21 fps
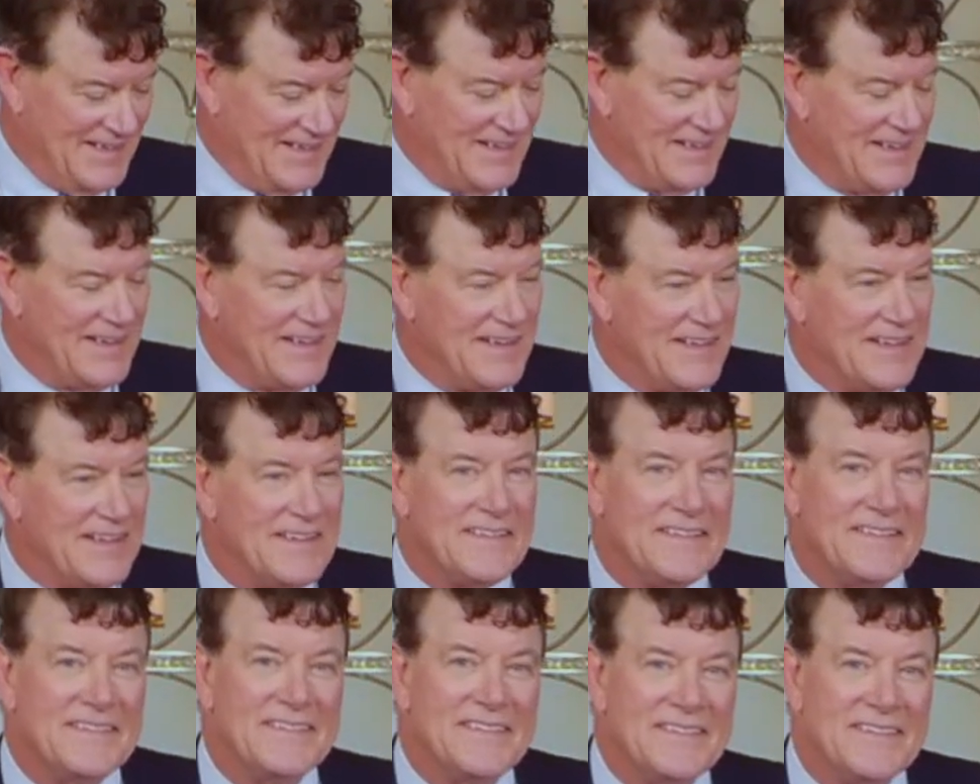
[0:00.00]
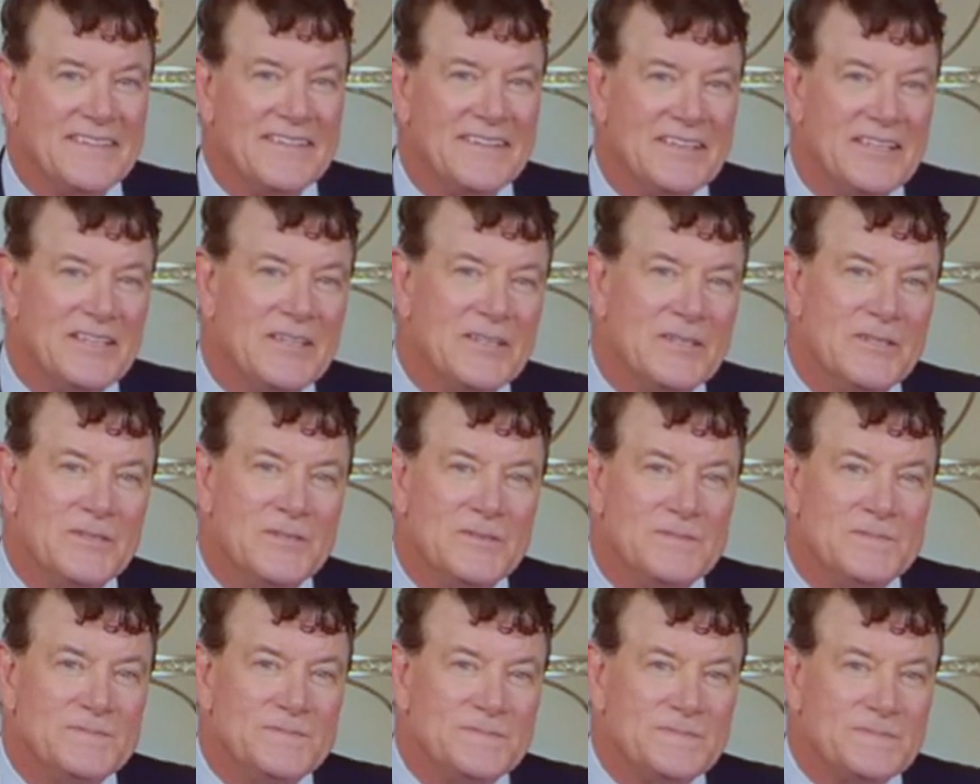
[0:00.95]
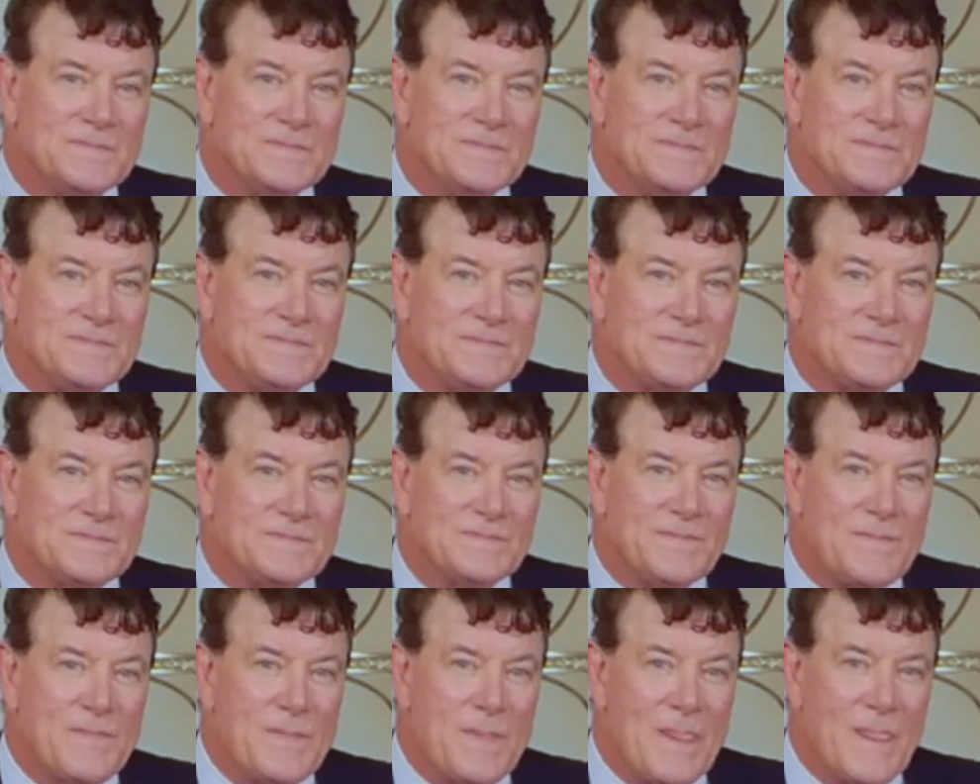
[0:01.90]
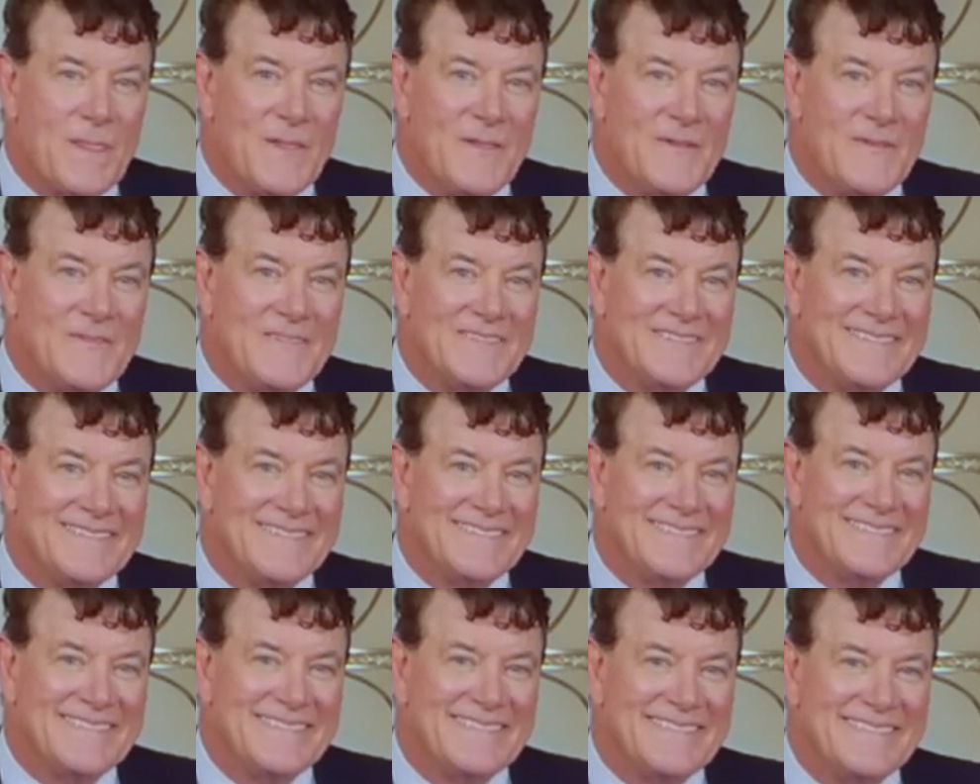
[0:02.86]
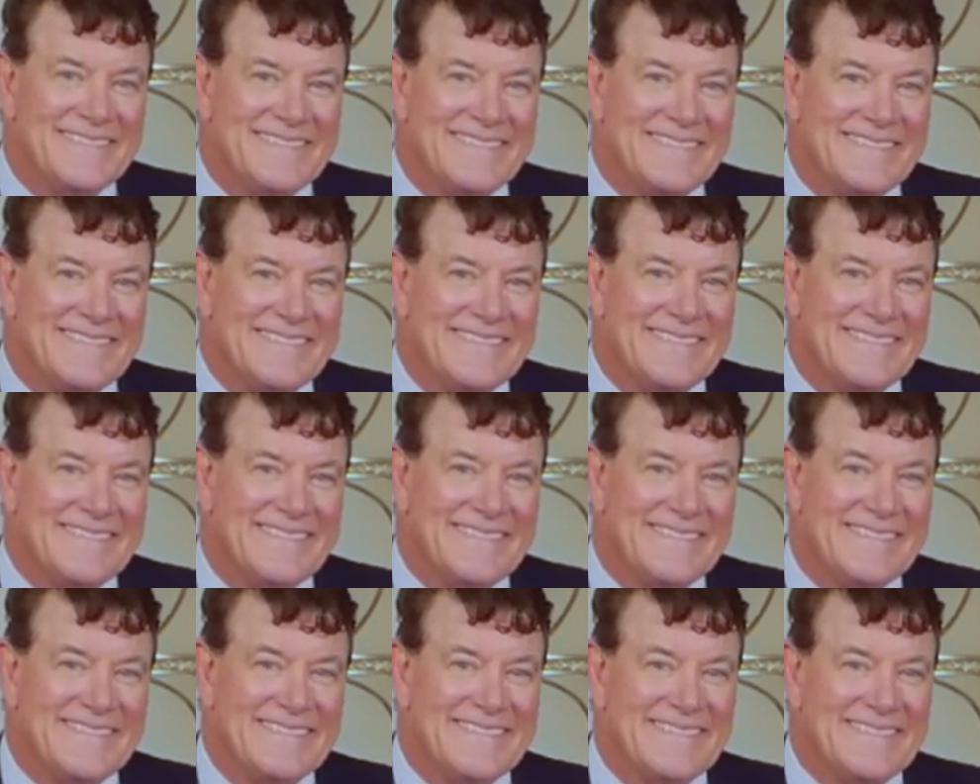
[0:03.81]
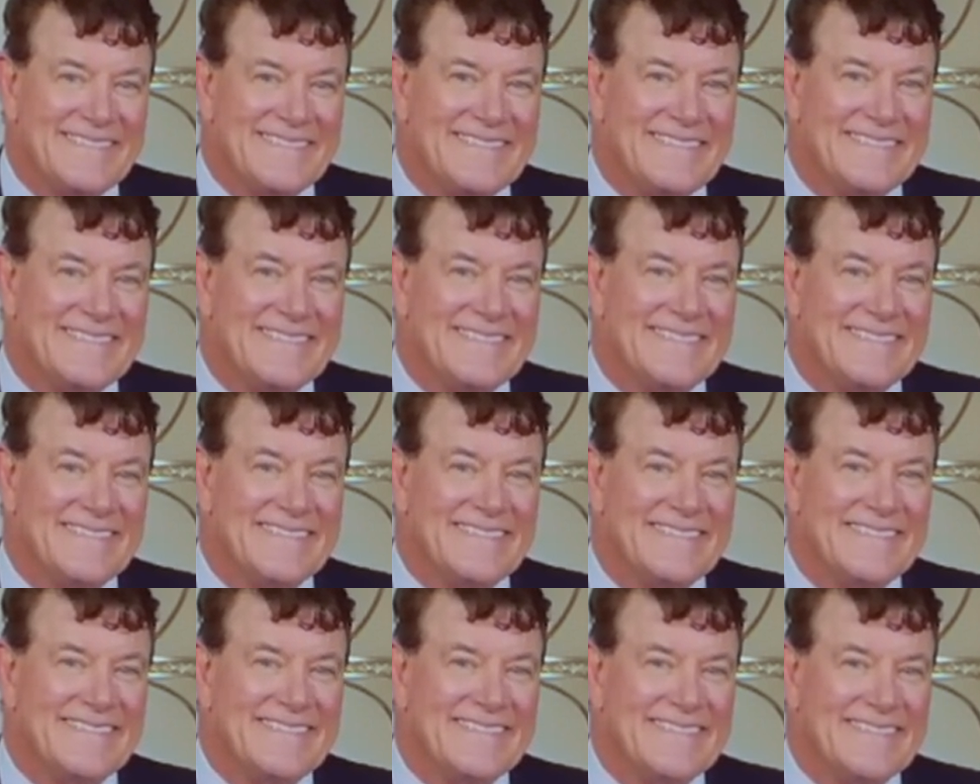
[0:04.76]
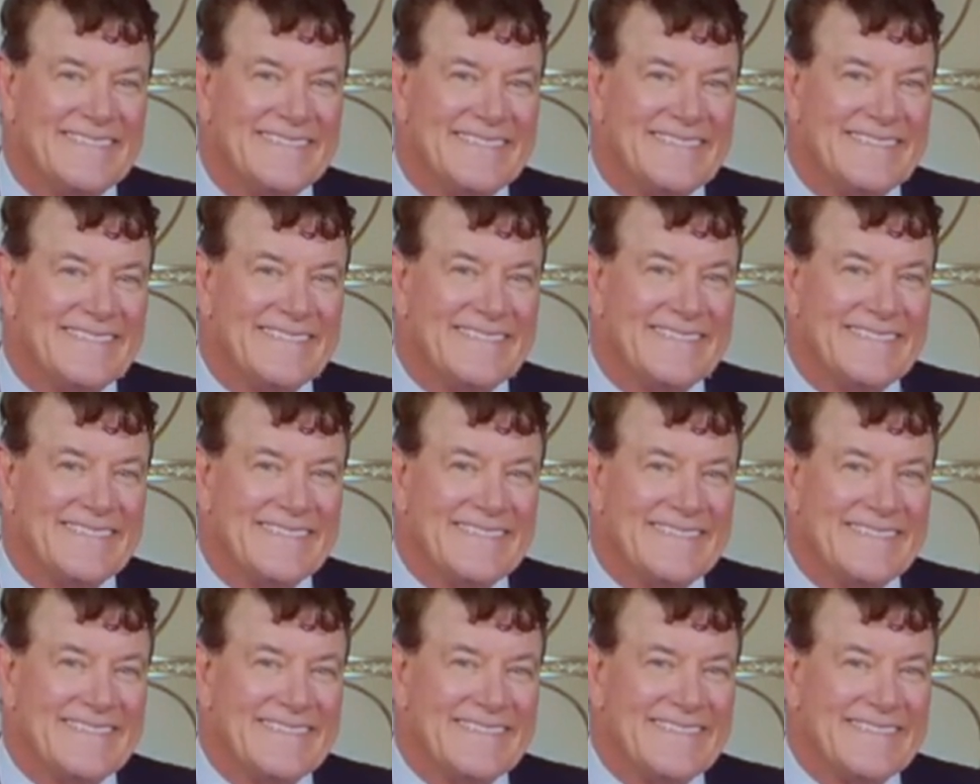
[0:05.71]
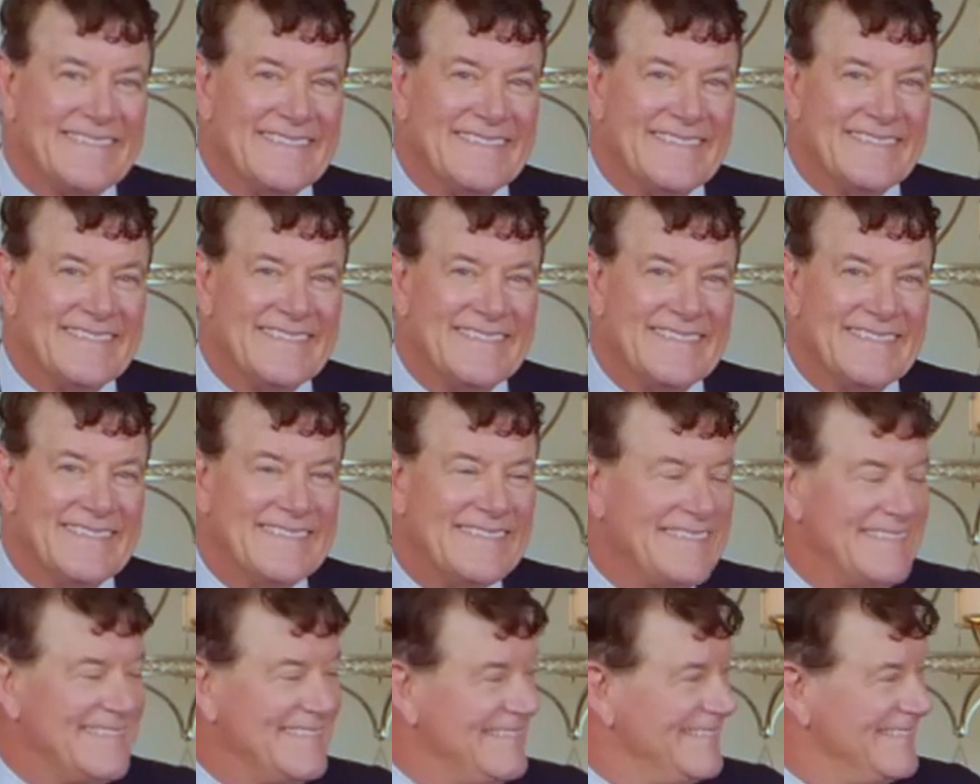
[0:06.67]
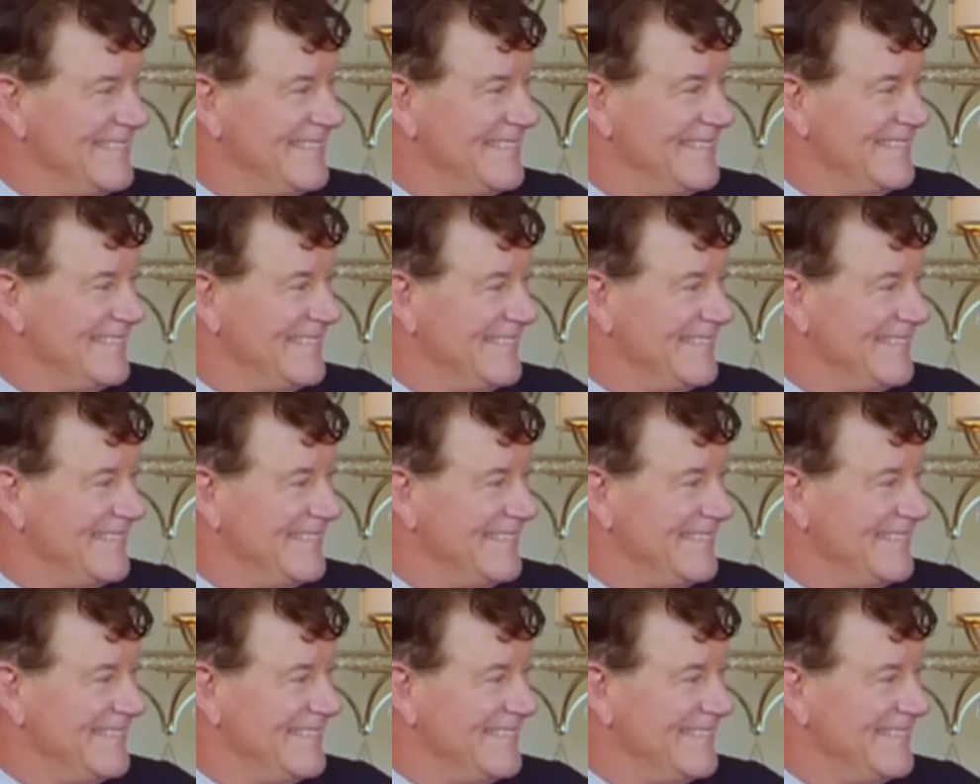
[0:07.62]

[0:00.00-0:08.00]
The person shown says nothing.